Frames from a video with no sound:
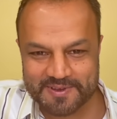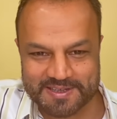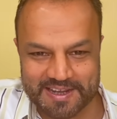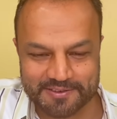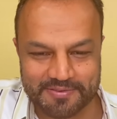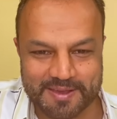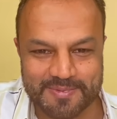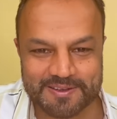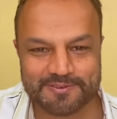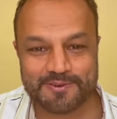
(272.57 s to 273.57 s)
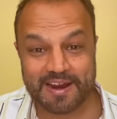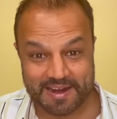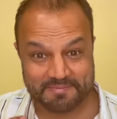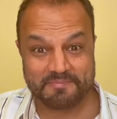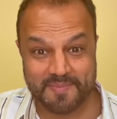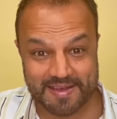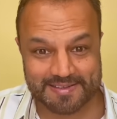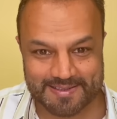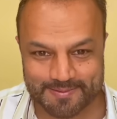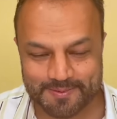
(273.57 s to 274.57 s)
which takes 5 minutes to write,
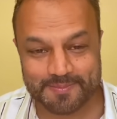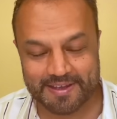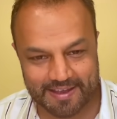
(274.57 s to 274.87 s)
maximum.